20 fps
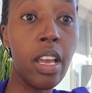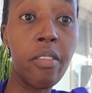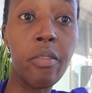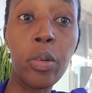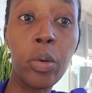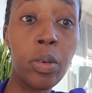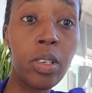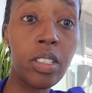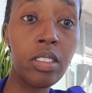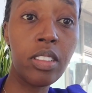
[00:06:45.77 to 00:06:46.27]

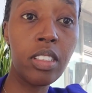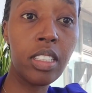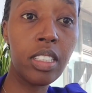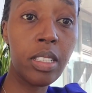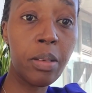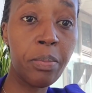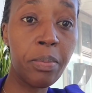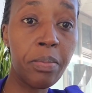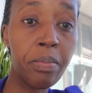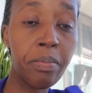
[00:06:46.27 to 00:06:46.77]
Everyone
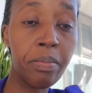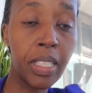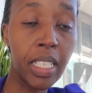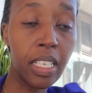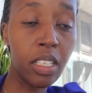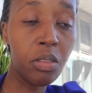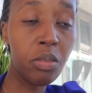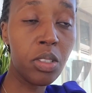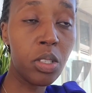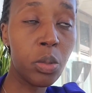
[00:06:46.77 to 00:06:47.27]
in the
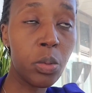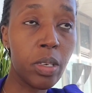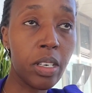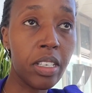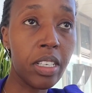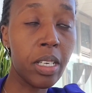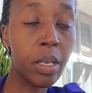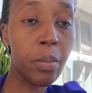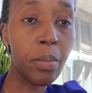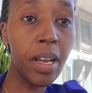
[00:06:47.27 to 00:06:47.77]
plane was
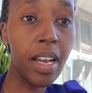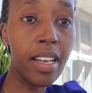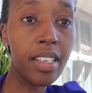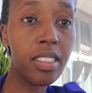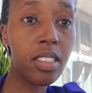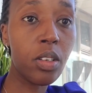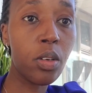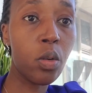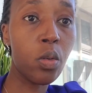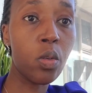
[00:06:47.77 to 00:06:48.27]
wearing a
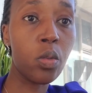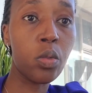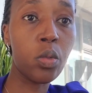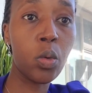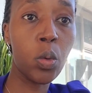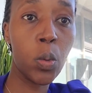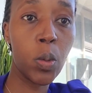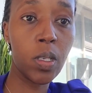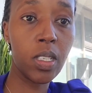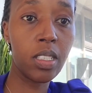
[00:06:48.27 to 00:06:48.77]
mask.
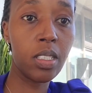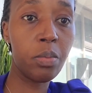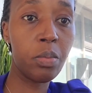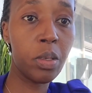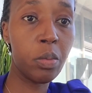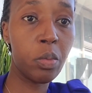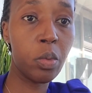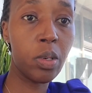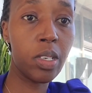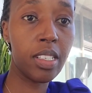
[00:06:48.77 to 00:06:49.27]
Of course,
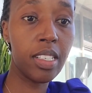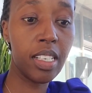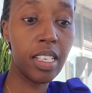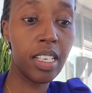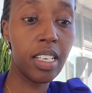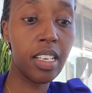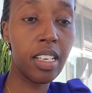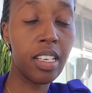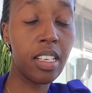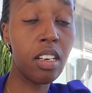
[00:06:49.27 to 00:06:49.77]
people were
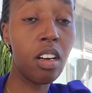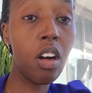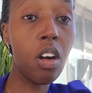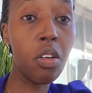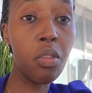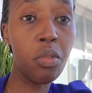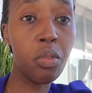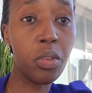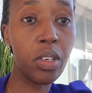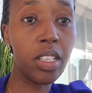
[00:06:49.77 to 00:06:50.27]
taking it
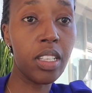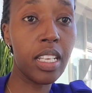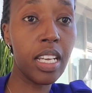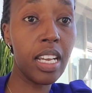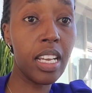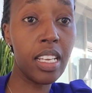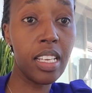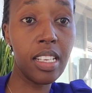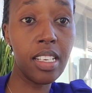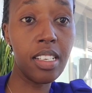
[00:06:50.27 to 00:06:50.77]
off when
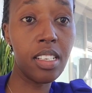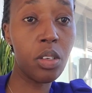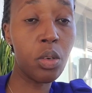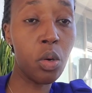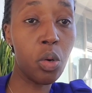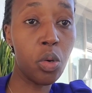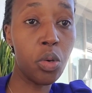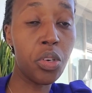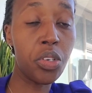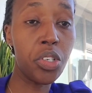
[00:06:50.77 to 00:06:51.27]
they're eating
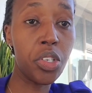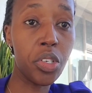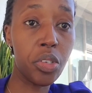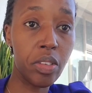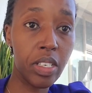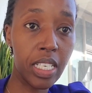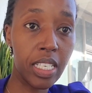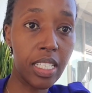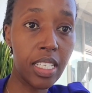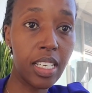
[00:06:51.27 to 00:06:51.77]
or
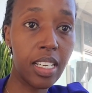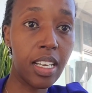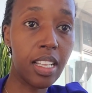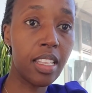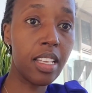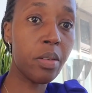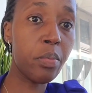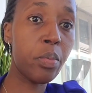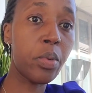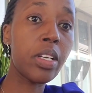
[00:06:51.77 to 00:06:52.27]
drinking
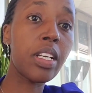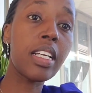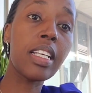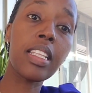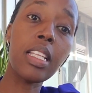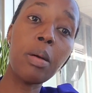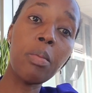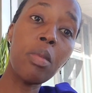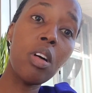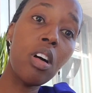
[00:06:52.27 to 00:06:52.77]
and then
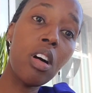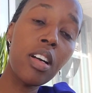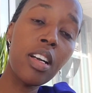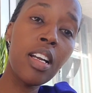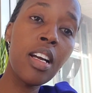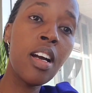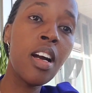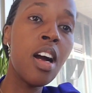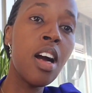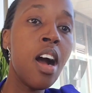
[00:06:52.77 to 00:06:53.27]
putting them
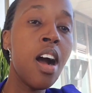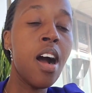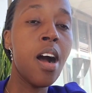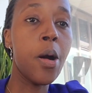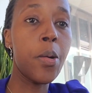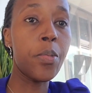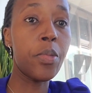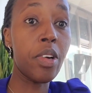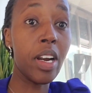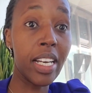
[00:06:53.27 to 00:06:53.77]
on.
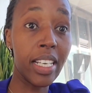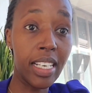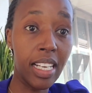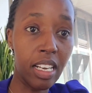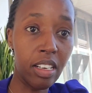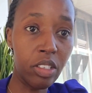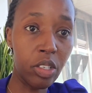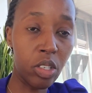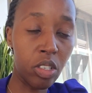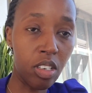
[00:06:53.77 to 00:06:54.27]
Right
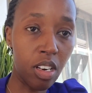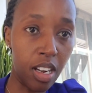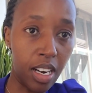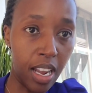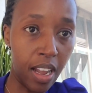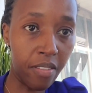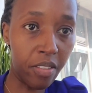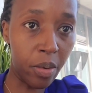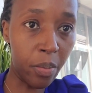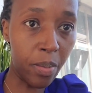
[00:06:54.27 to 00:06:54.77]
now I do
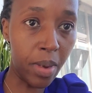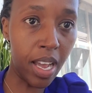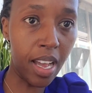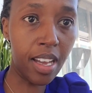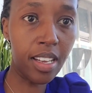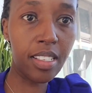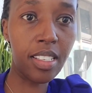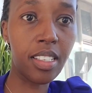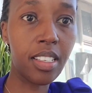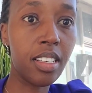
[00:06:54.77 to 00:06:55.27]
not have a
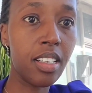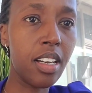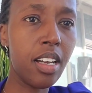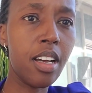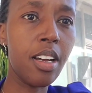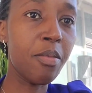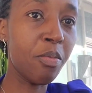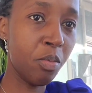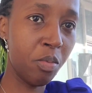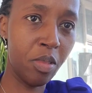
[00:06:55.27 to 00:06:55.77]
mask.
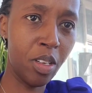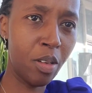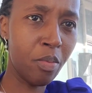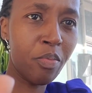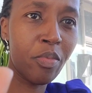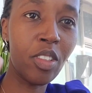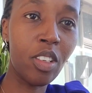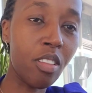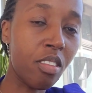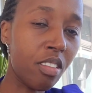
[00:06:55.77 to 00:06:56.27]

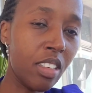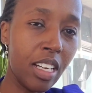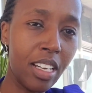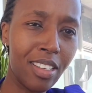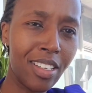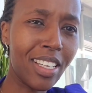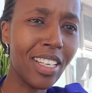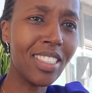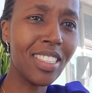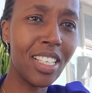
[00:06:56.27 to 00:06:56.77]
No, I
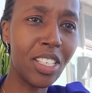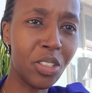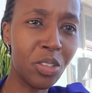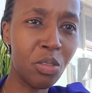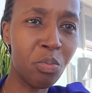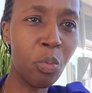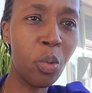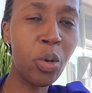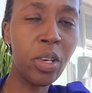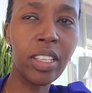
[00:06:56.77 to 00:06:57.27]
guess I
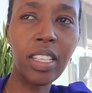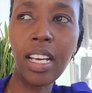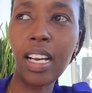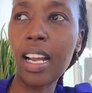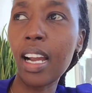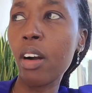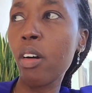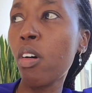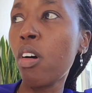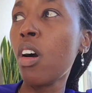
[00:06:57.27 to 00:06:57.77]
should point
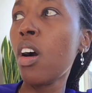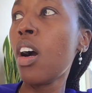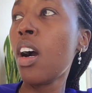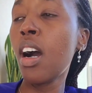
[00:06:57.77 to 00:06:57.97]
that out.